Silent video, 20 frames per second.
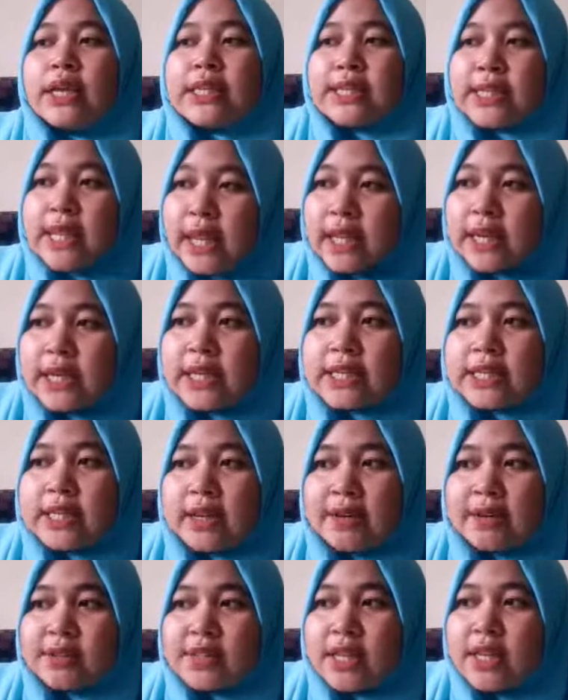The second is
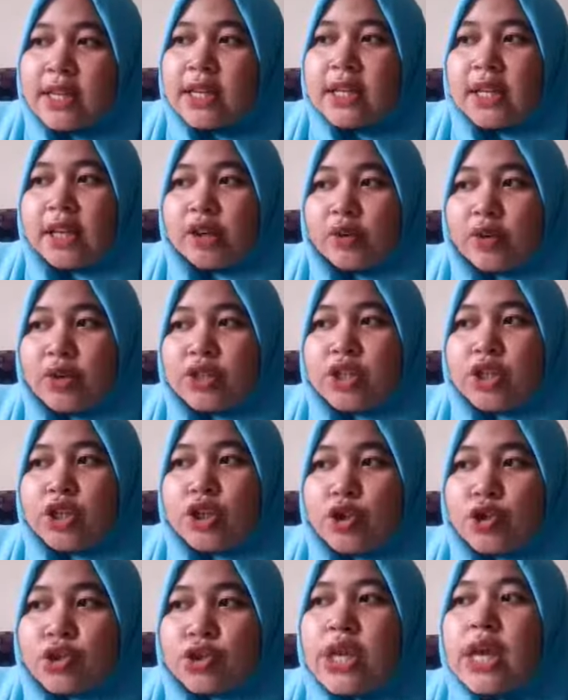understanding language
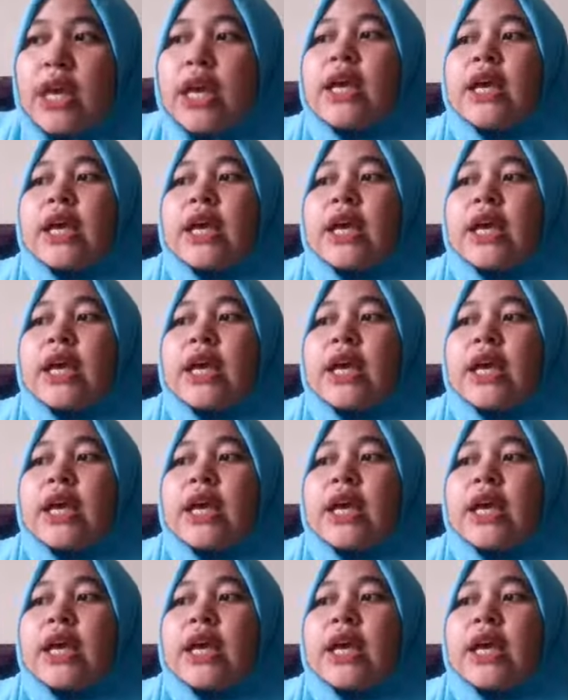used